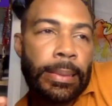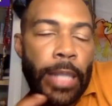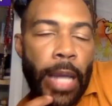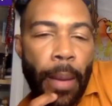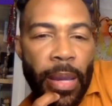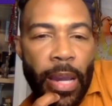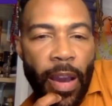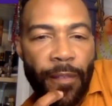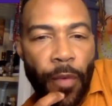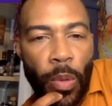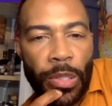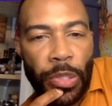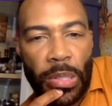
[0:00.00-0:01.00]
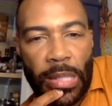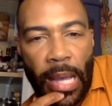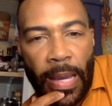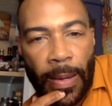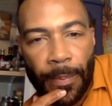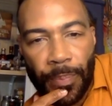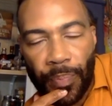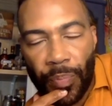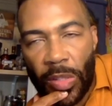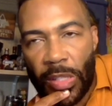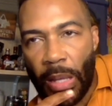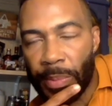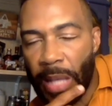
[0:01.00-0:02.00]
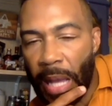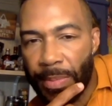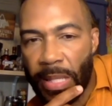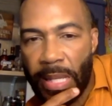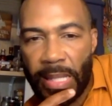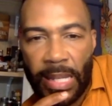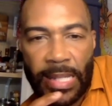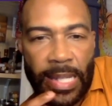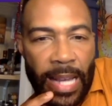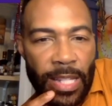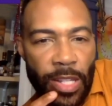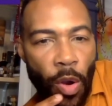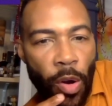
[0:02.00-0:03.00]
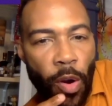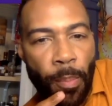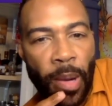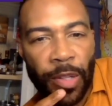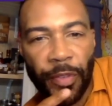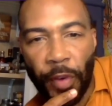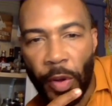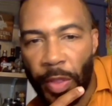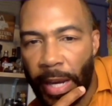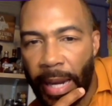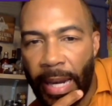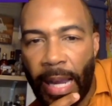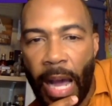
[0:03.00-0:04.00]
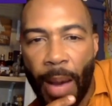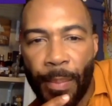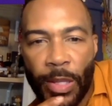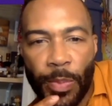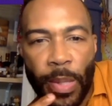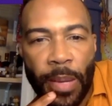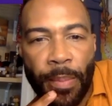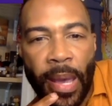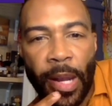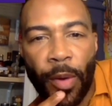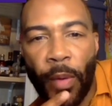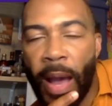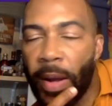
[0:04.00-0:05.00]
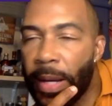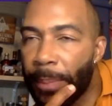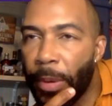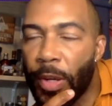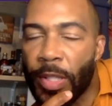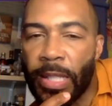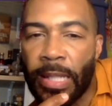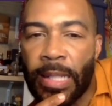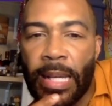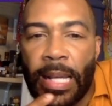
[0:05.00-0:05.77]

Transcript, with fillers: You gotta be careful what you say. Sometimes these execs don't go much further than the comments being made around the person.